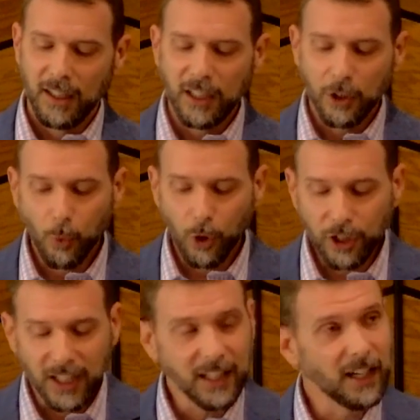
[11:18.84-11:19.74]
He can
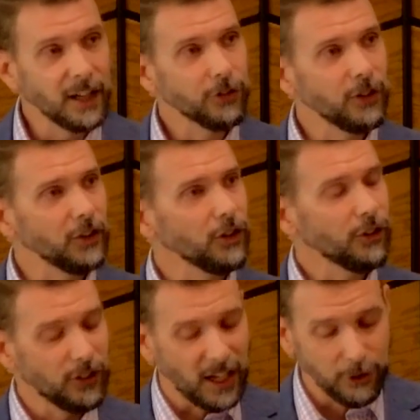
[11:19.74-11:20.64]
work in us not
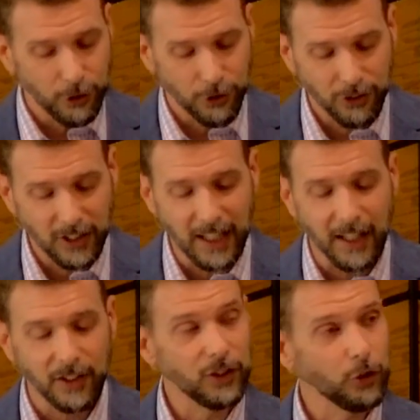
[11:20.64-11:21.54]
just to
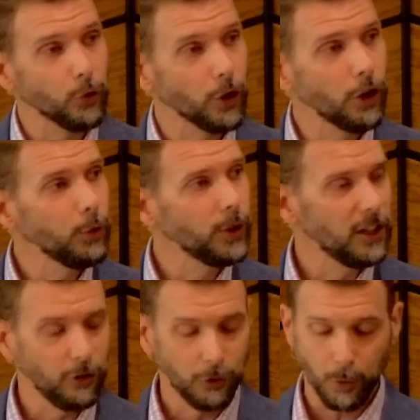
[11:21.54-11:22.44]
understand and grow in
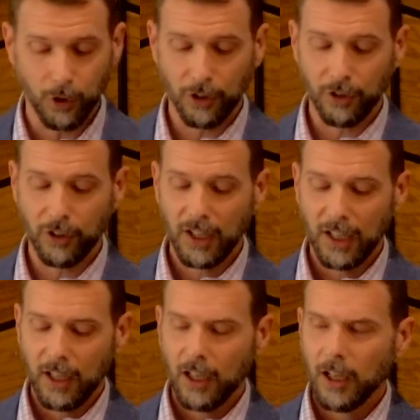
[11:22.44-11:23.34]
His Word,
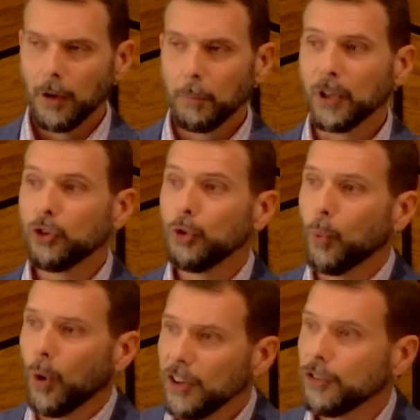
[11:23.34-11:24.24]
but to
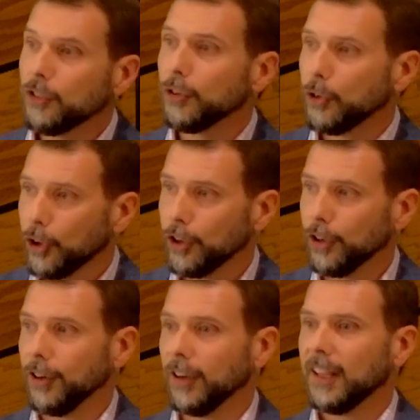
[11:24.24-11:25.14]
want to
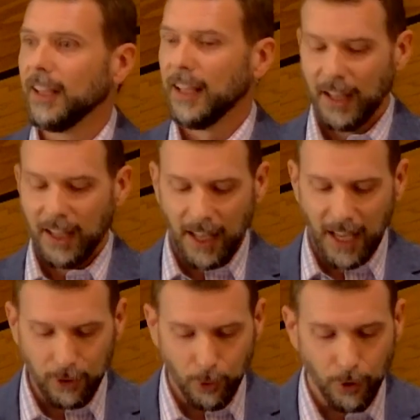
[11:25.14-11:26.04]
learn
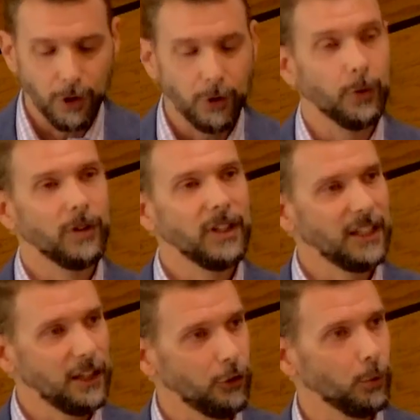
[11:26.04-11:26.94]
and grow in
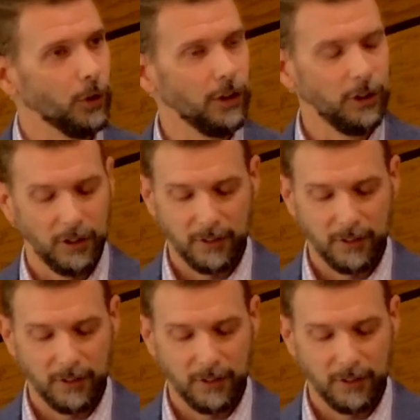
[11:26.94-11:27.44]
His Word.